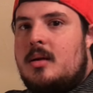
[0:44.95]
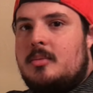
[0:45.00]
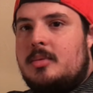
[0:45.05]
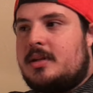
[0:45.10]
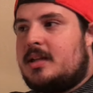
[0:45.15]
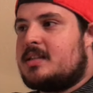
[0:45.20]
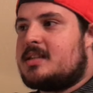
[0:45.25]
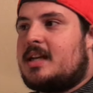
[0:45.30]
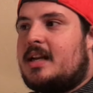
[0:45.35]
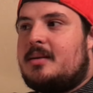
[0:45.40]

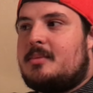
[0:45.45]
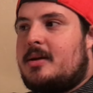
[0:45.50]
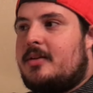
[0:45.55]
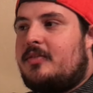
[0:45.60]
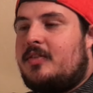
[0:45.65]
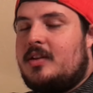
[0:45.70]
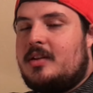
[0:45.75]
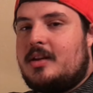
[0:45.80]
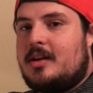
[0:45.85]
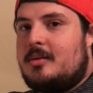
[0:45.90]
But that's kind of my
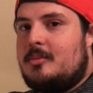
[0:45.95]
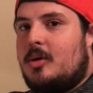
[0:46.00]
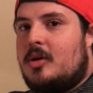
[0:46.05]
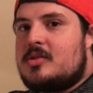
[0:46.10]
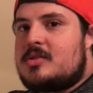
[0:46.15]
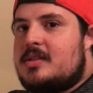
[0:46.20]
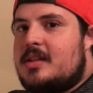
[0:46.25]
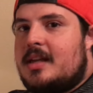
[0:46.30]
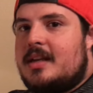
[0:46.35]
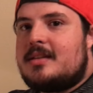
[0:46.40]
feeling on
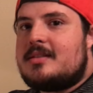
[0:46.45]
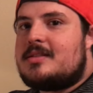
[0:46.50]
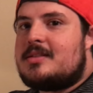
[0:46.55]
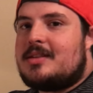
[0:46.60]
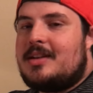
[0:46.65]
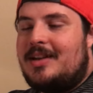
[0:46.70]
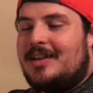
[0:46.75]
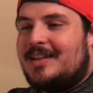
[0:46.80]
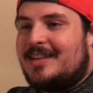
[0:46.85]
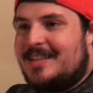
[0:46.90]
most
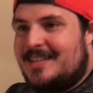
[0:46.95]
things.